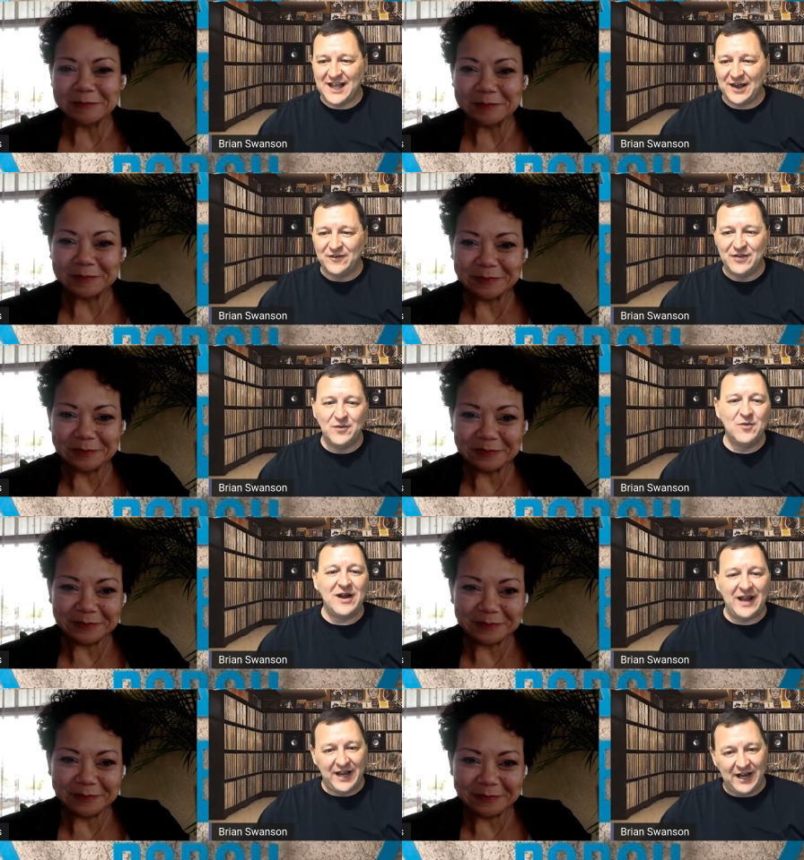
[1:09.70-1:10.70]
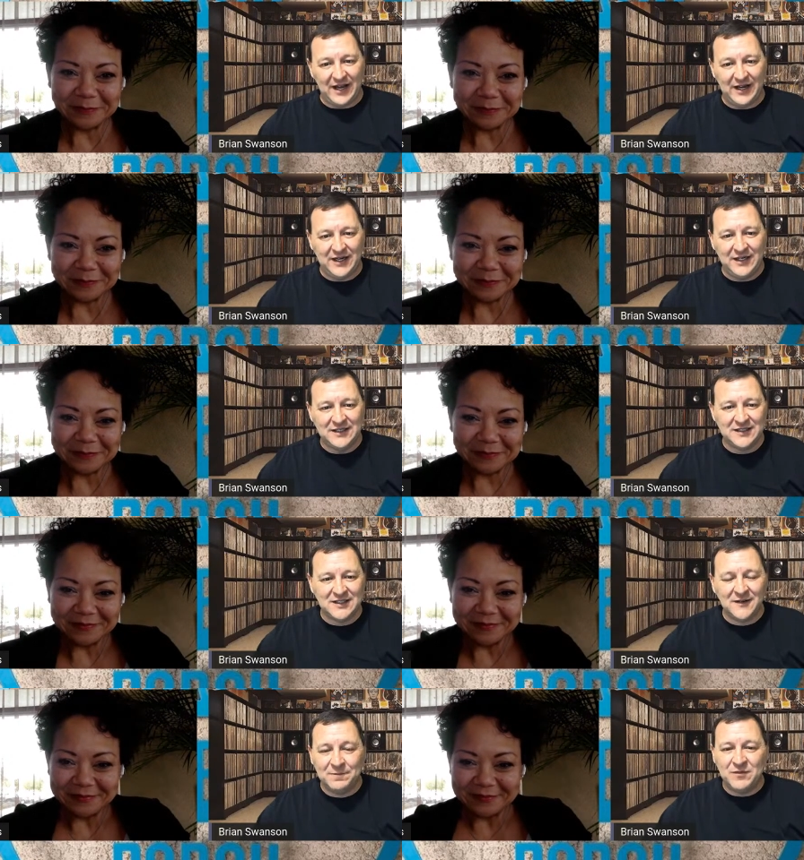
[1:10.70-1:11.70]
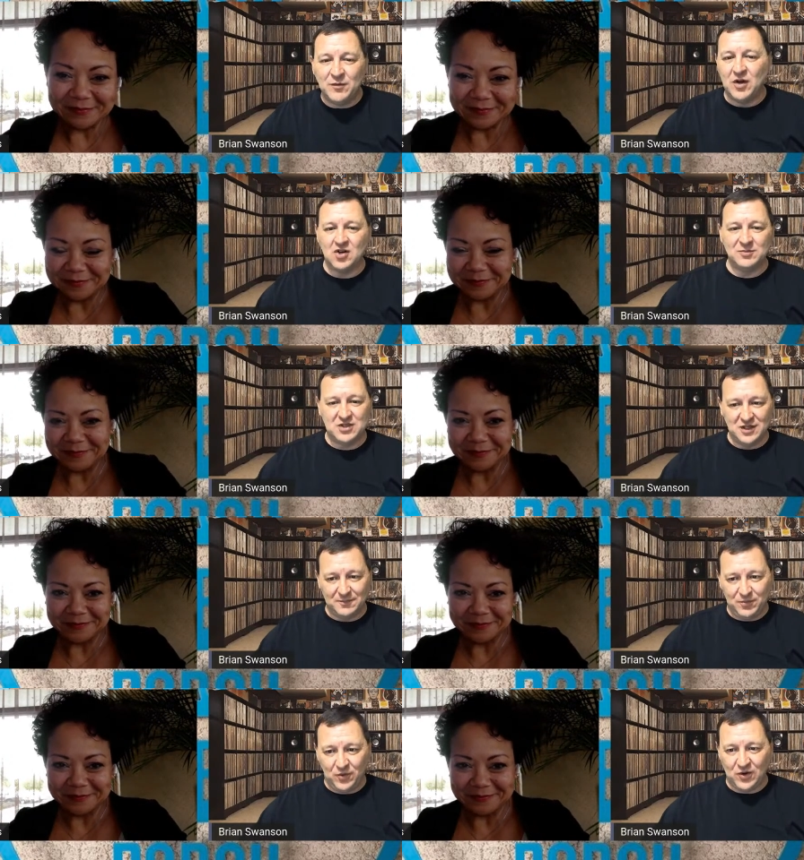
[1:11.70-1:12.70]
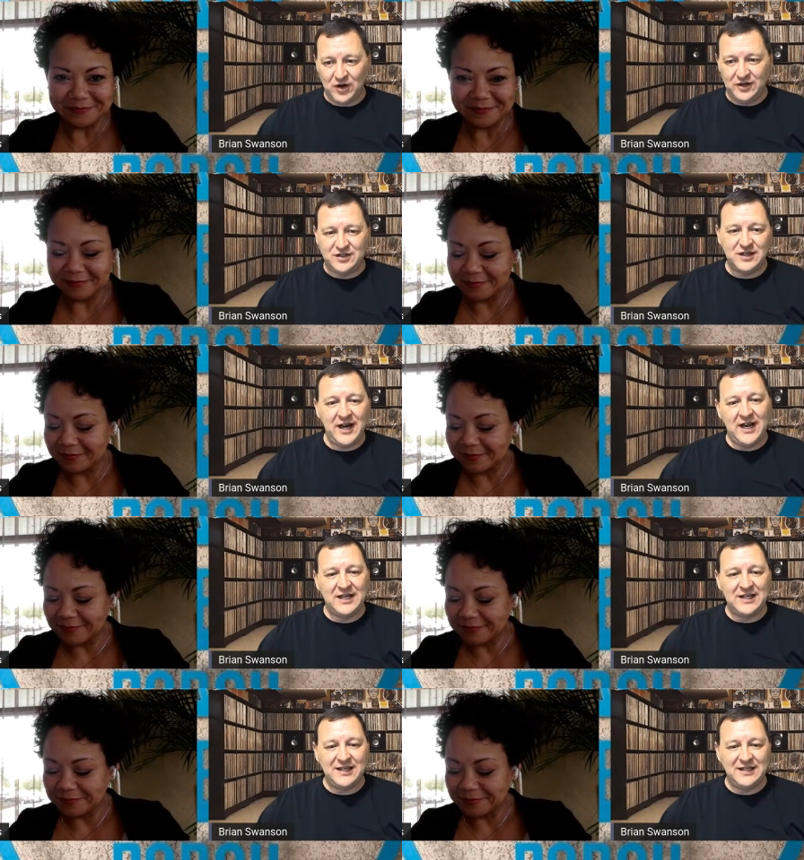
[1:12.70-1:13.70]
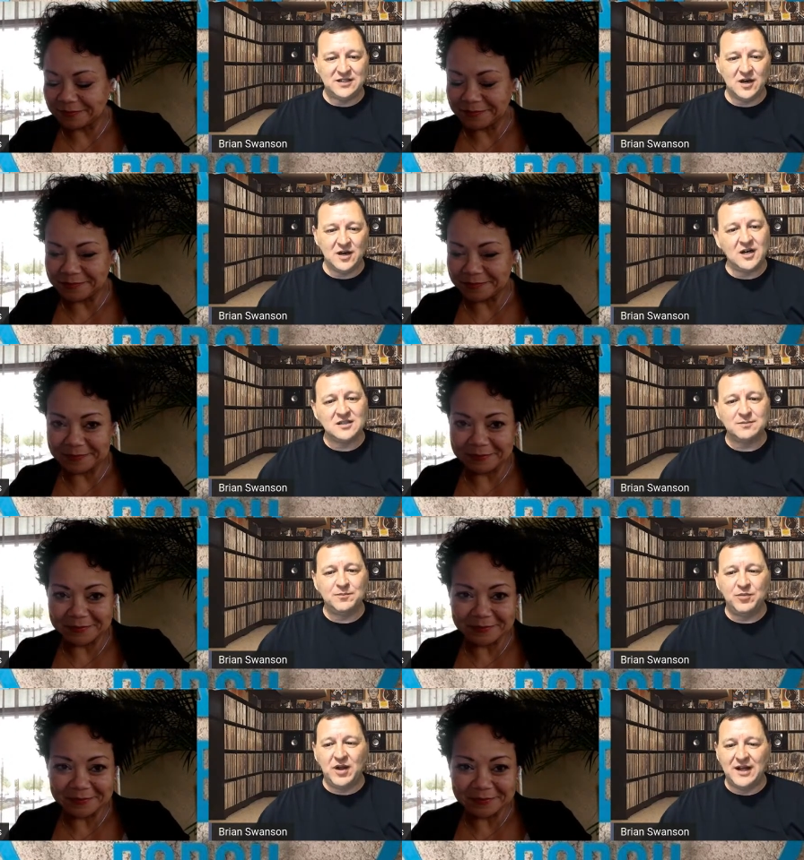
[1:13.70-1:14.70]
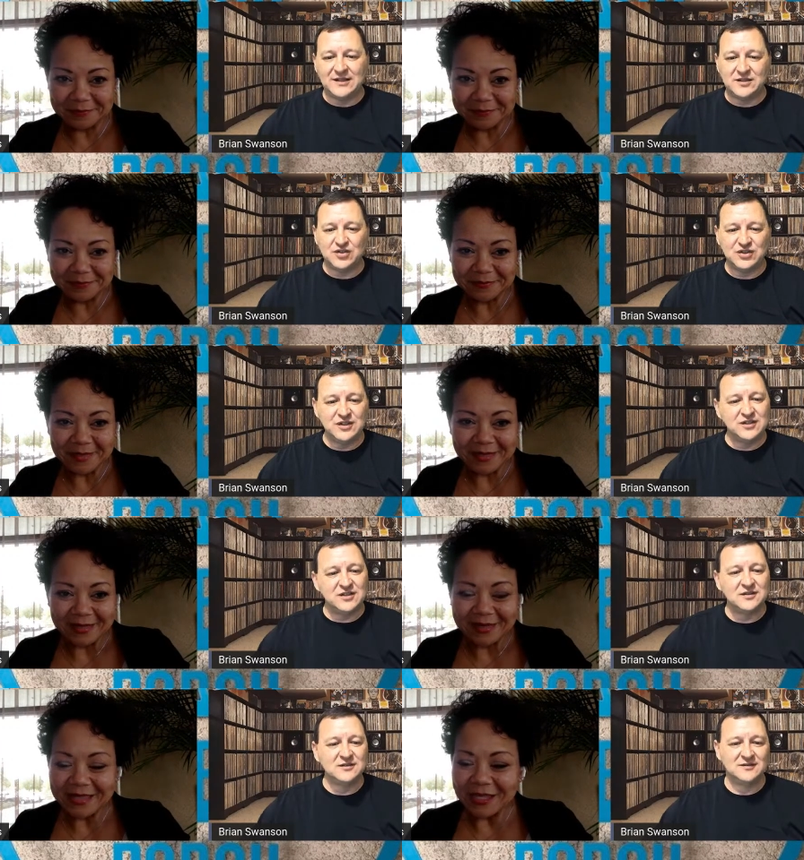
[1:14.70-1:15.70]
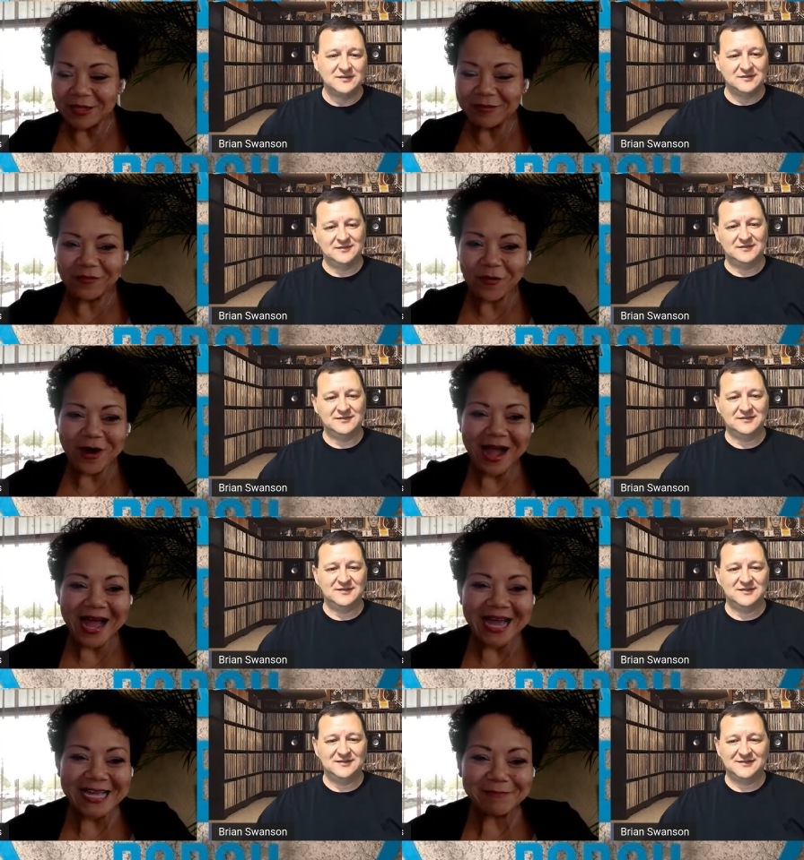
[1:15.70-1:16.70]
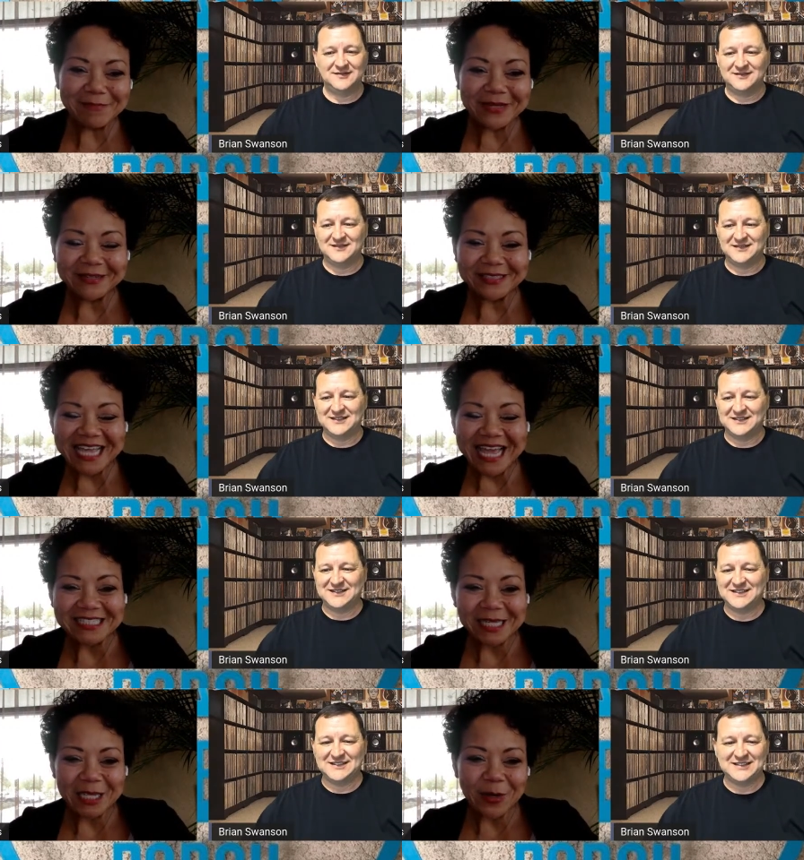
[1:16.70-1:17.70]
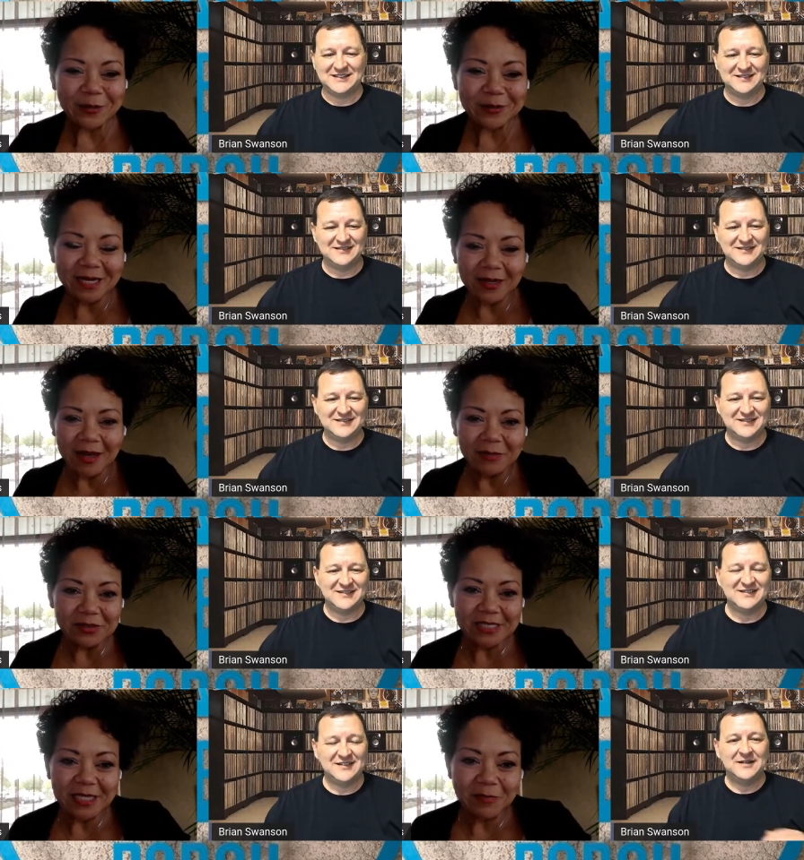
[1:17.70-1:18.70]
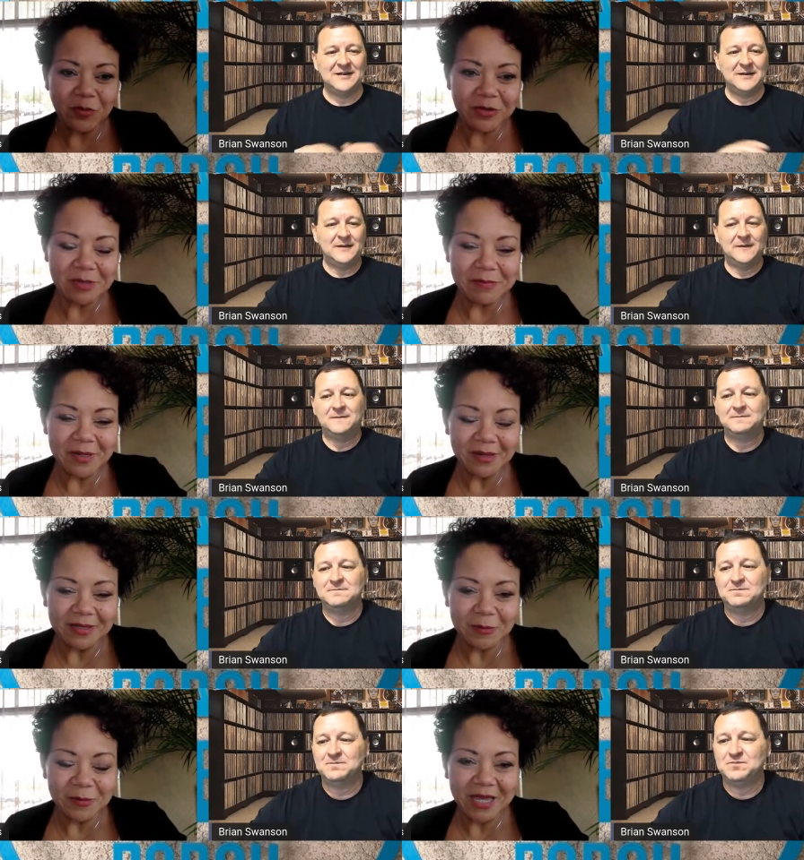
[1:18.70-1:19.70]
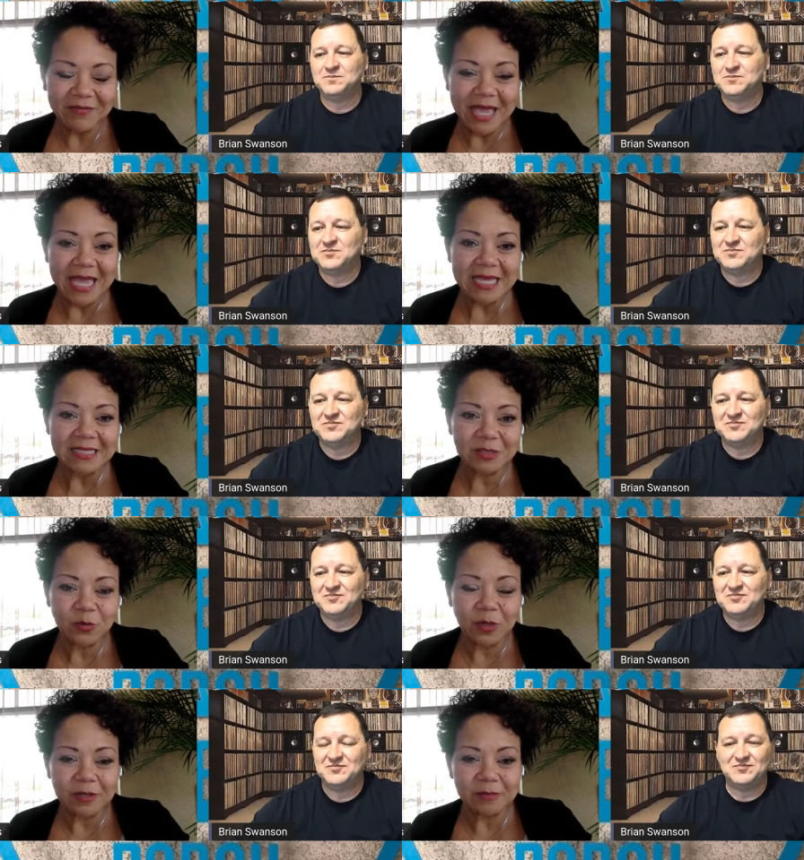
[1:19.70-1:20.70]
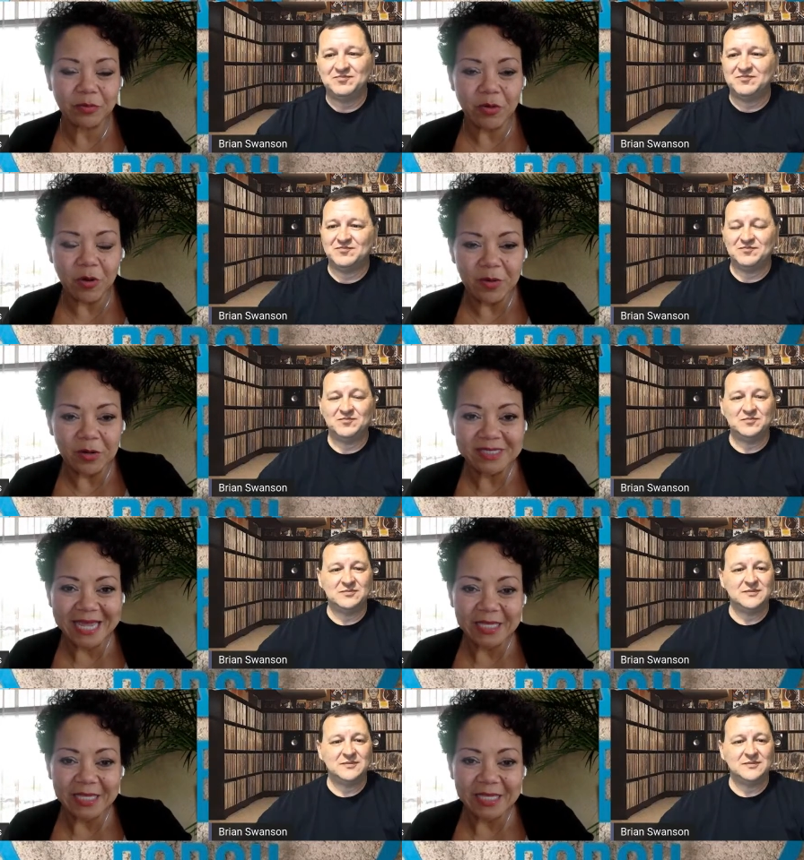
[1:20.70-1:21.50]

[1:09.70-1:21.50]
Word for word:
Speaker 1: out of the way. Welcome to the porch, and these are our sponsors.
Speaker 2: Vicki, for ibuildseo.com, you'll see them more in the middle. And then we have A Squared Promos,